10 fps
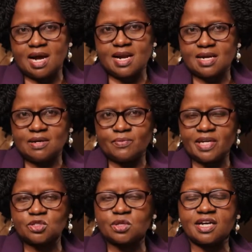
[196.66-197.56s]
man,
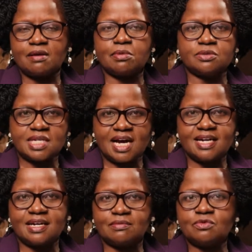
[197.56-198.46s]
we are talking about
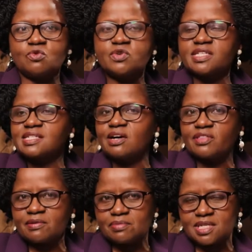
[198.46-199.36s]
Adam, who is
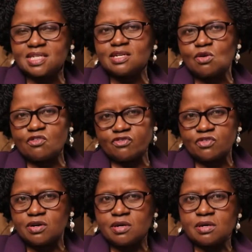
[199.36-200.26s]
now the beginning of
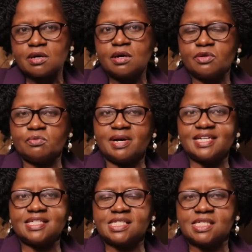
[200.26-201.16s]

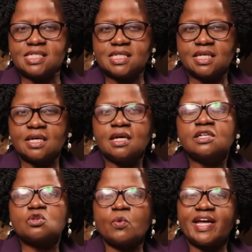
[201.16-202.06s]
humanity.
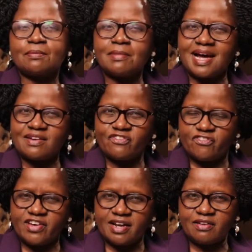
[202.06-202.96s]
So when man
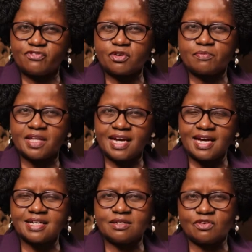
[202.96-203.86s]
fell from the
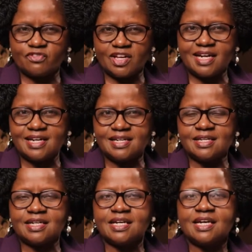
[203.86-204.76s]
Garden of
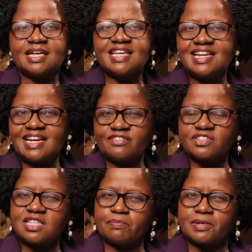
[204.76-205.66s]
Eden, he
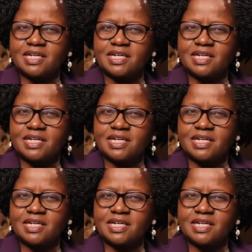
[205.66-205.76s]
left the